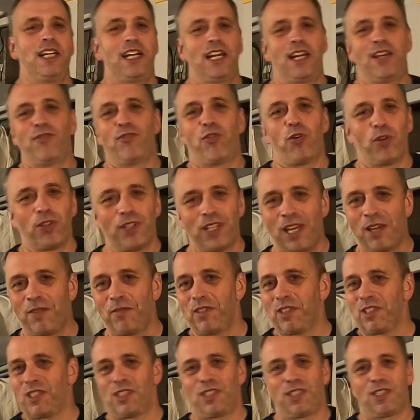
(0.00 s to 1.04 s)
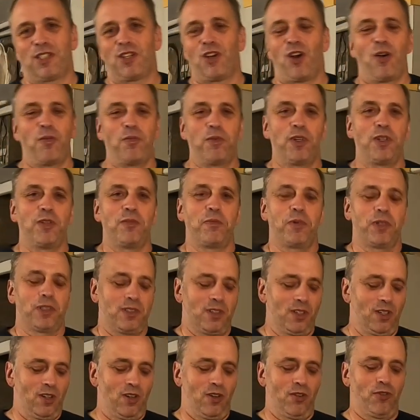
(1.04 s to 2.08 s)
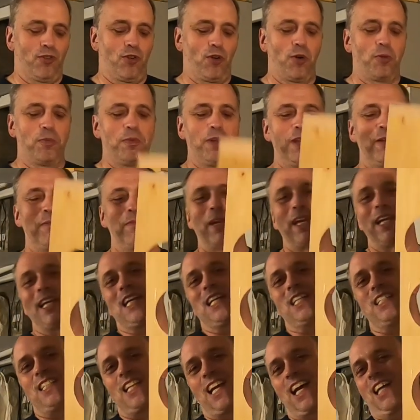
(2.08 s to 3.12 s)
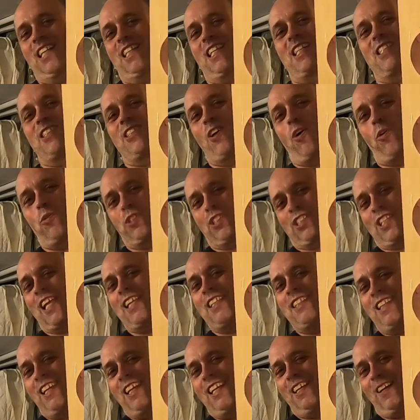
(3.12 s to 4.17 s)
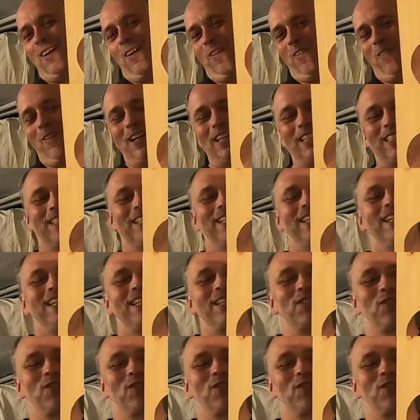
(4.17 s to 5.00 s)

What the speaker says: And for them it's common, but for me making that, it's outstanding, all right?